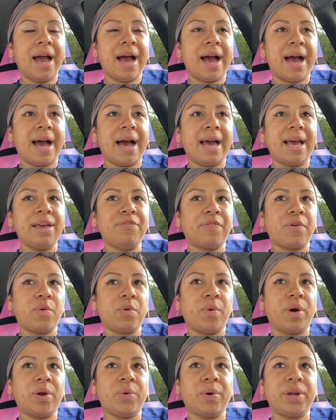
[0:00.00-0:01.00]
I, for
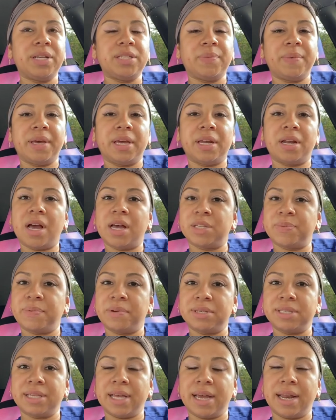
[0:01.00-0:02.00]
one, wanted to be in a
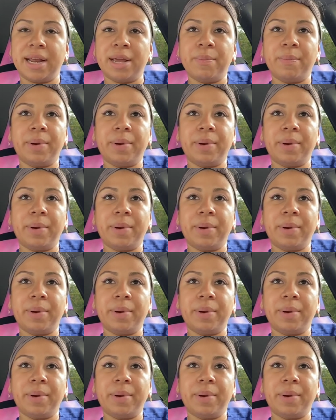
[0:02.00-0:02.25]
hospital setting,